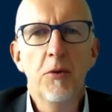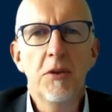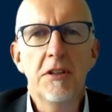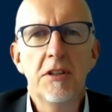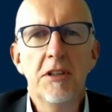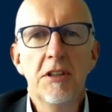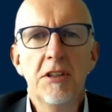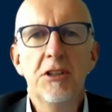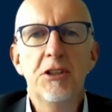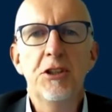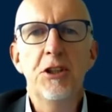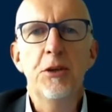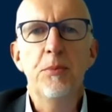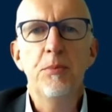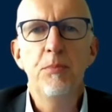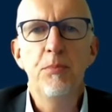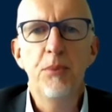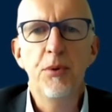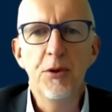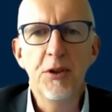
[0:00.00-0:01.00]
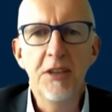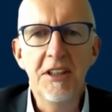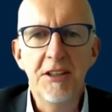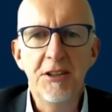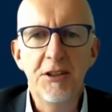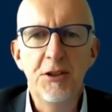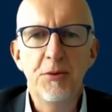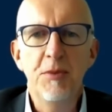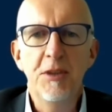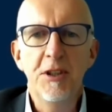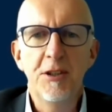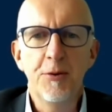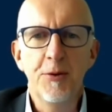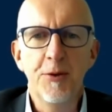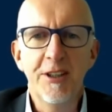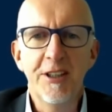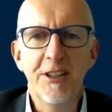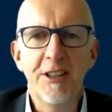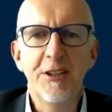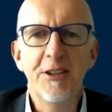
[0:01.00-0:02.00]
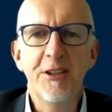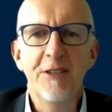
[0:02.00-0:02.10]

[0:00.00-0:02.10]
which is the bridge between